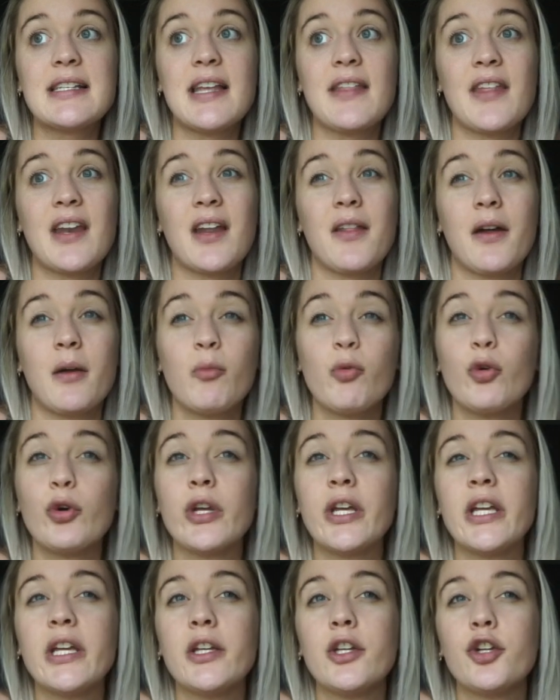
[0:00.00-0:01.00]
And then at that
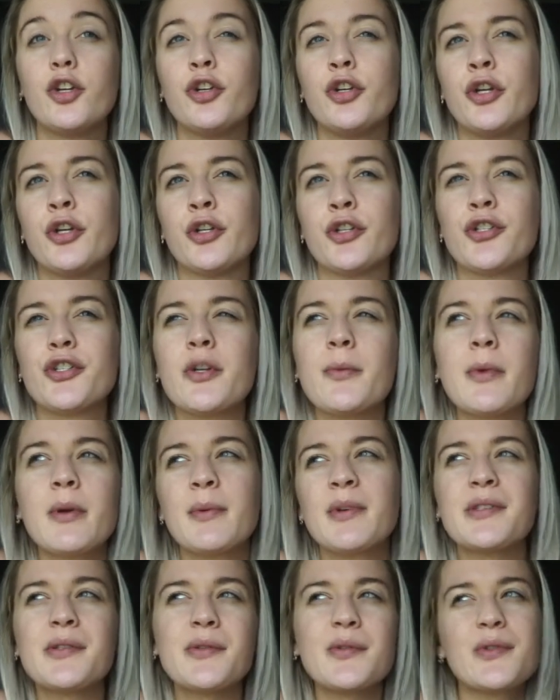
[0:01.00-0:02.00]
point, your stomach
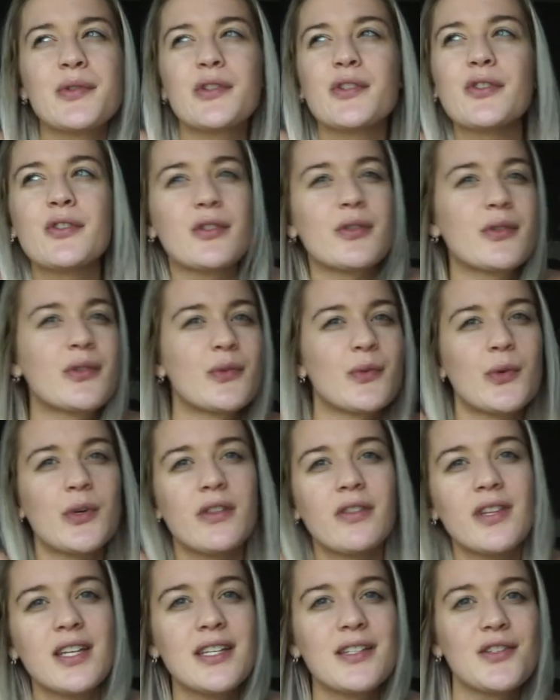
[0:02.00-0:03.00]
muscles are still sore
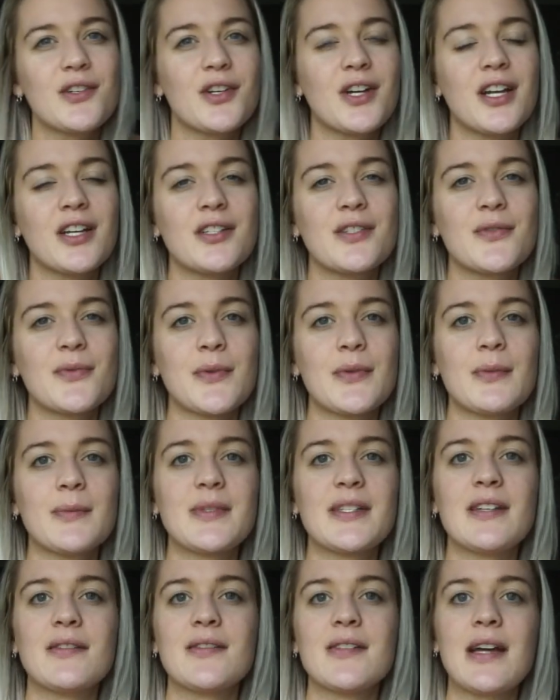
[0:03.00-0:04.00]
and things are kind of sorting
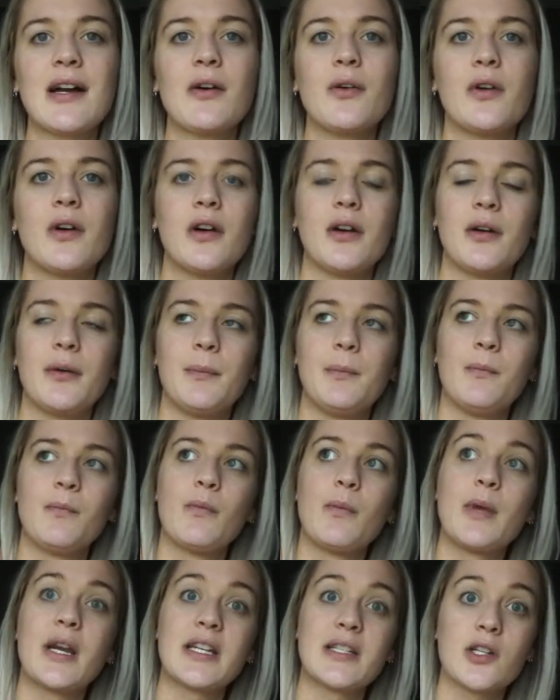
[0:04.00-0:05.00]
themselves out.
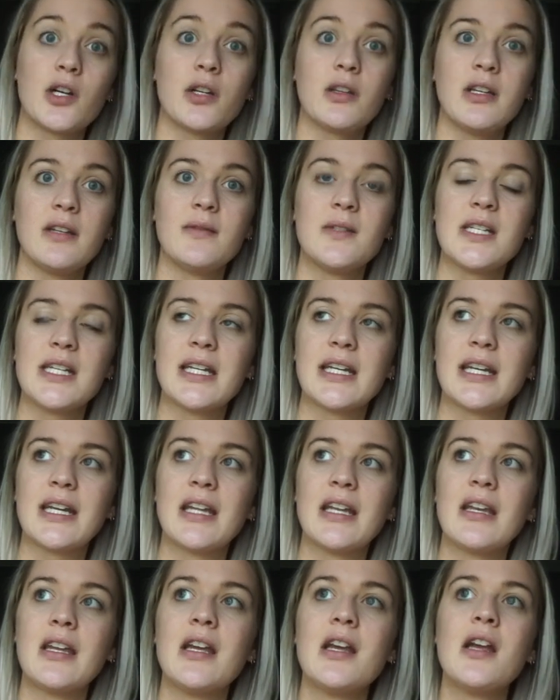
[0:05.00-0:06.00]
But I started lifting again.